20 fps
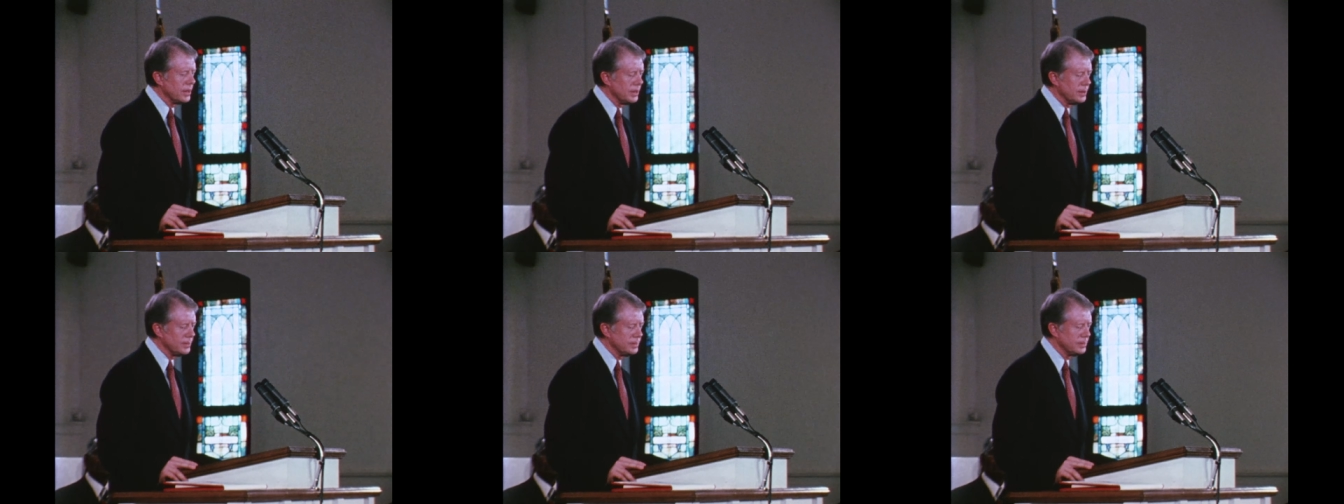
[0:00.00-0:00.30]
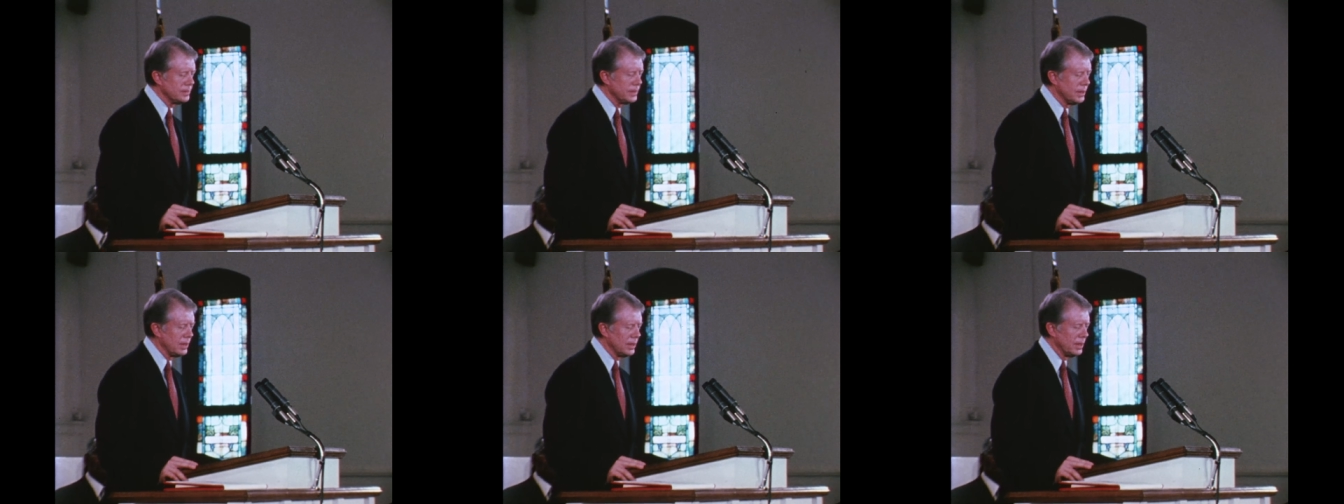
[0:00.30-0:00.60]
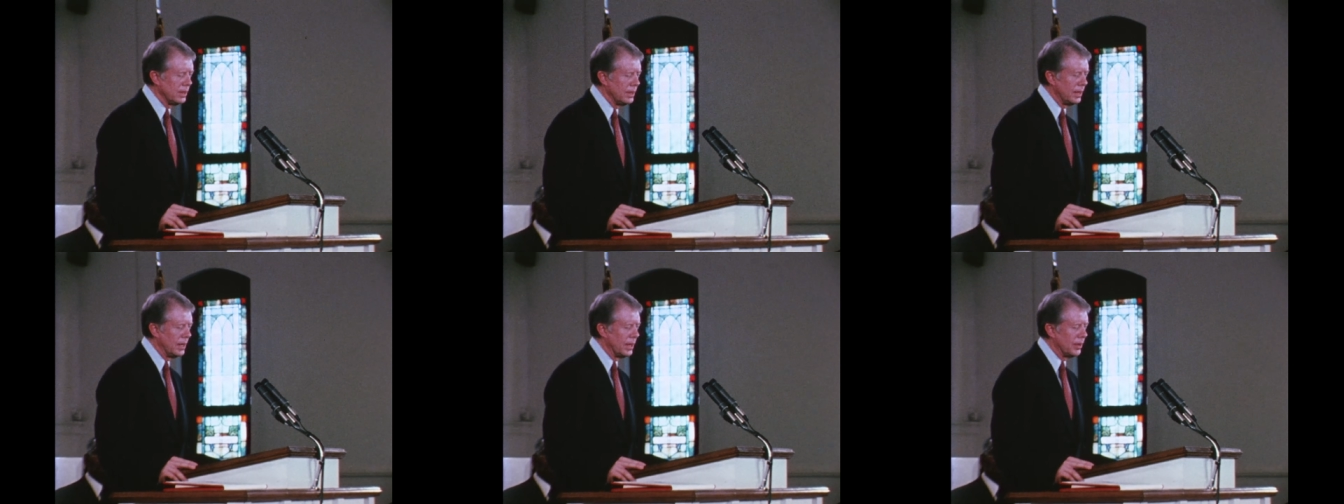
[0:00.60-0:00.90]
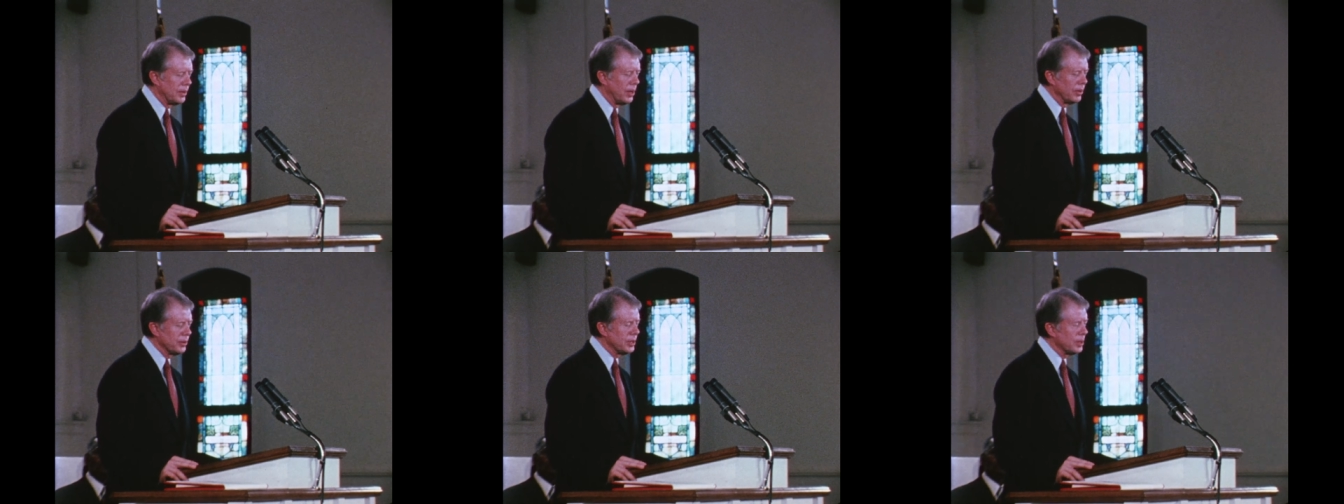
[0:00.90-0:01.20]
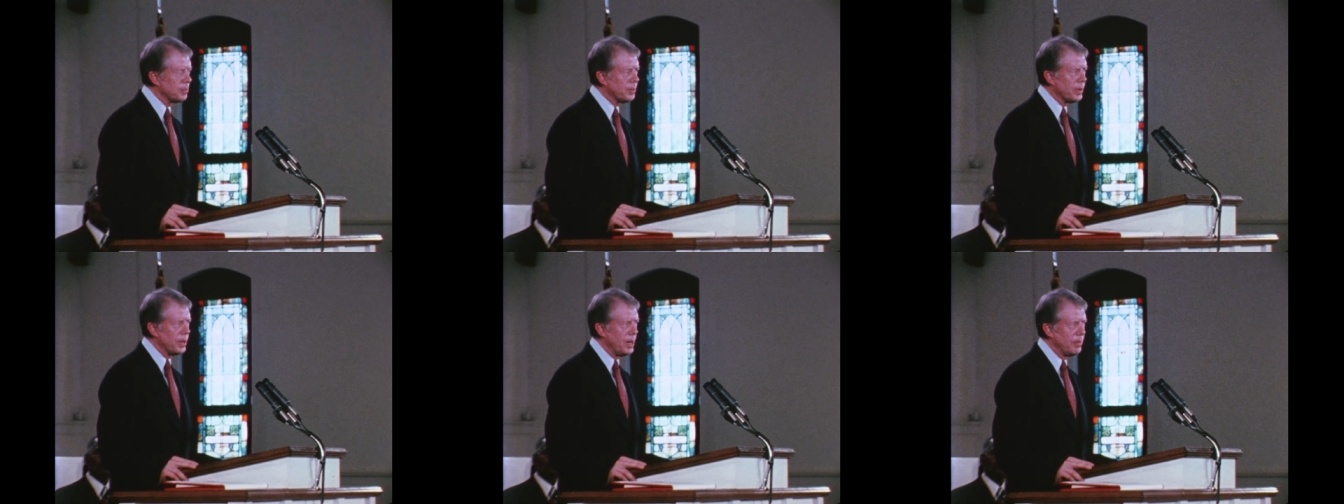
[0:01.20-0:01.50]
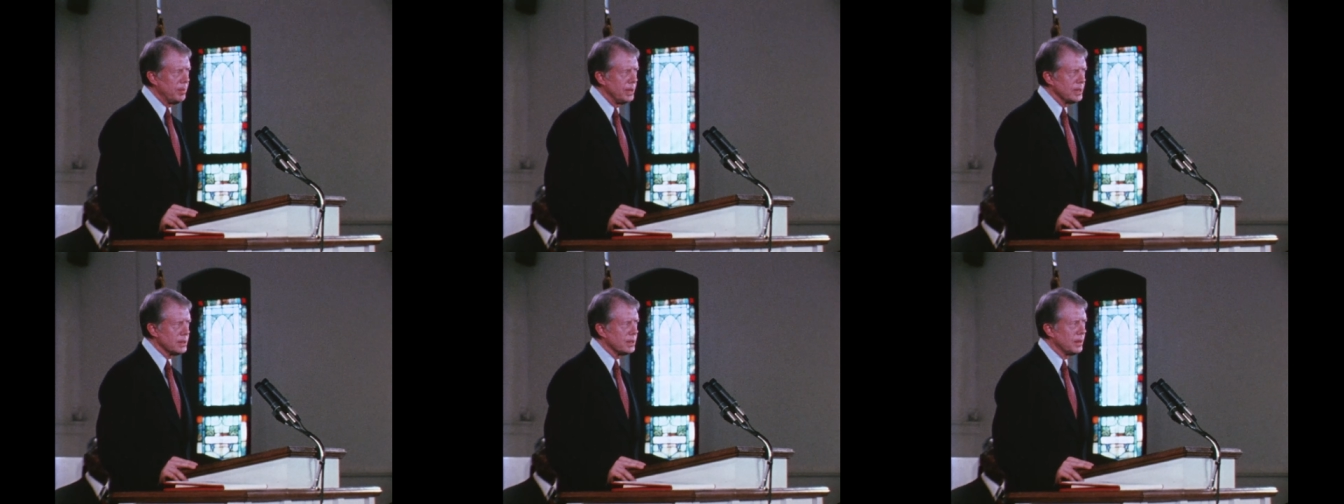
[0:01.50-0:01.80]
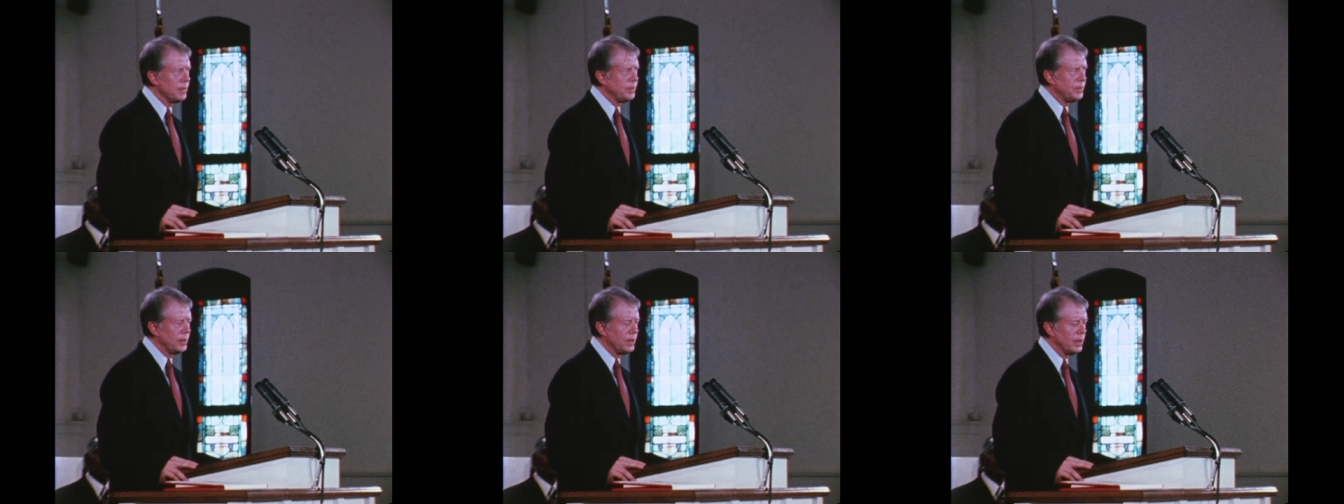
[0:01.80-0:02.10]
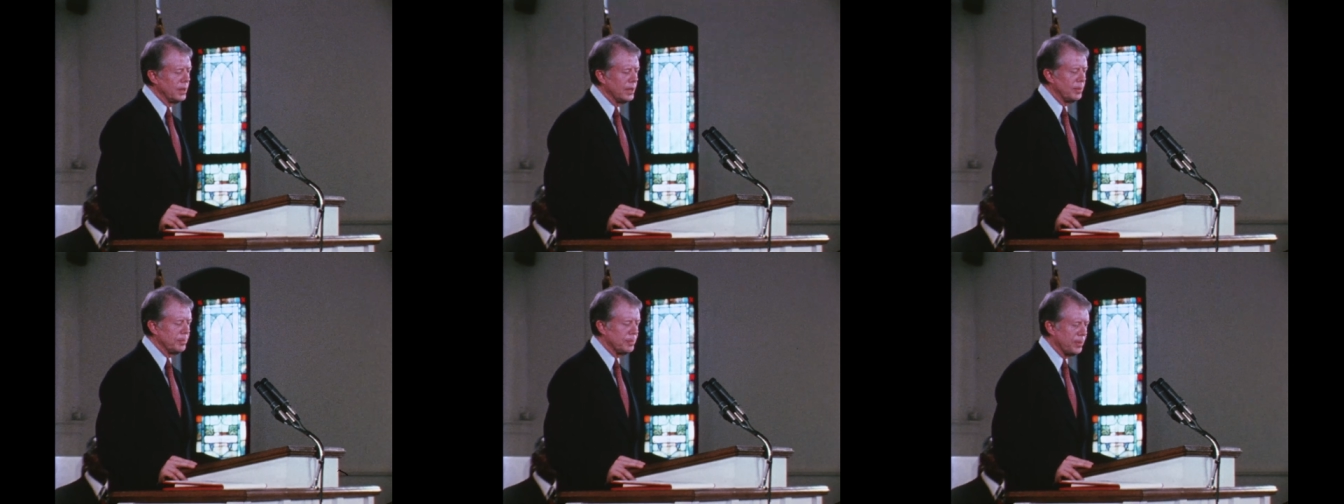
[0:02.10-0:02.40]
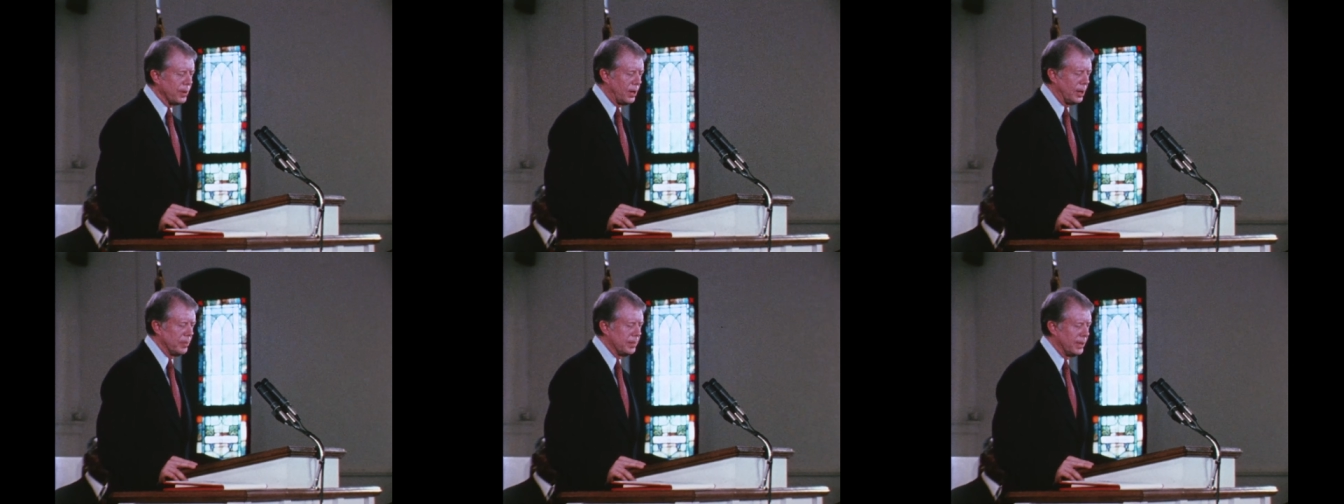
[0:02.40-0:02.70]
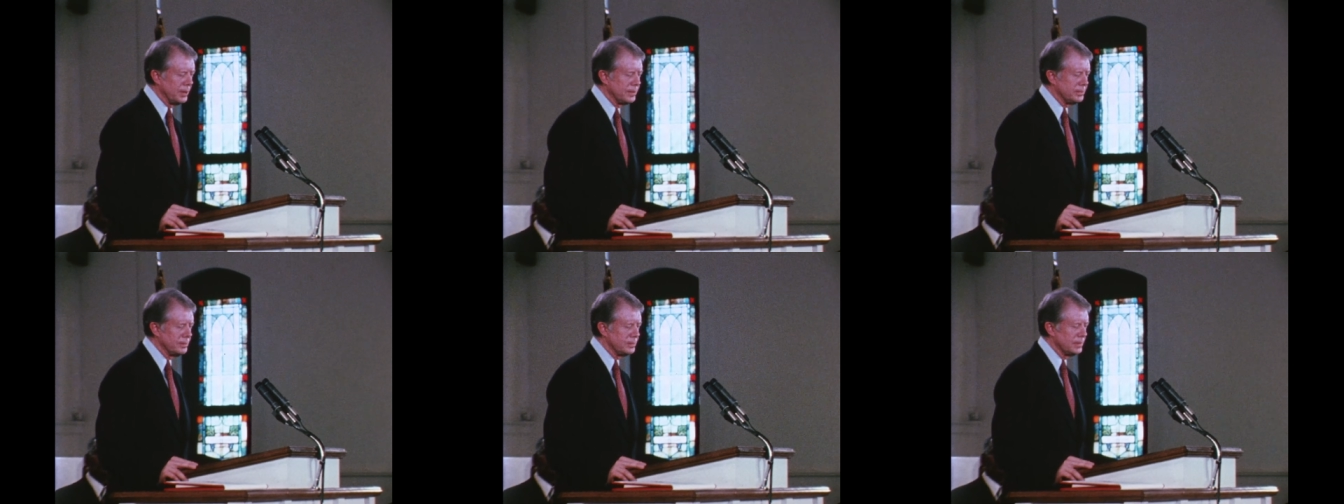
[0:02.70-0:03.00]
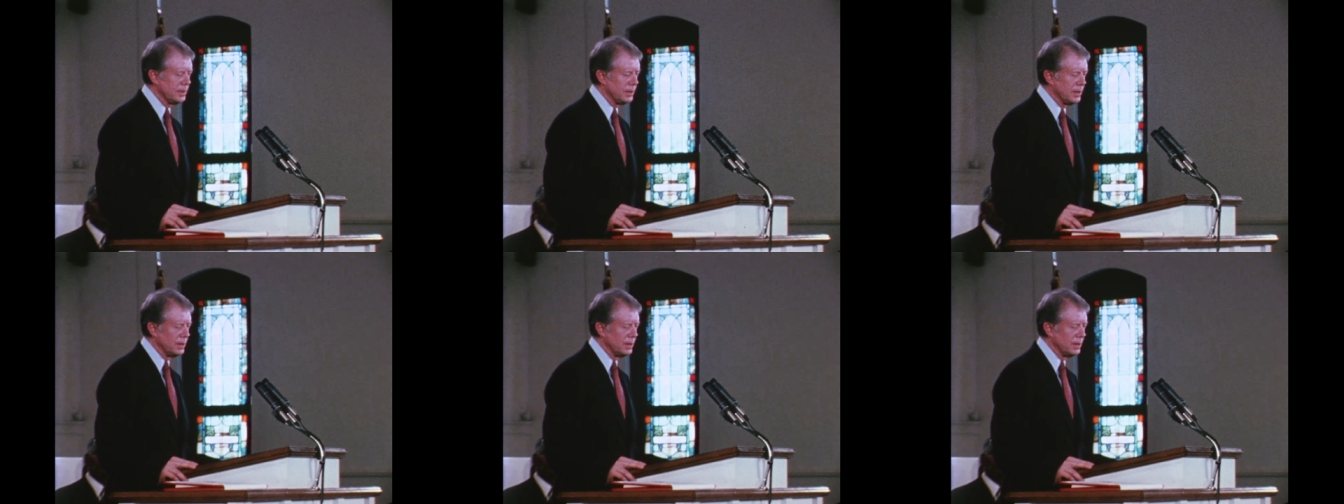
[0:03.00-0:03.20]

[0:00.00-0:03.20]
year, and wrote the promise of full employment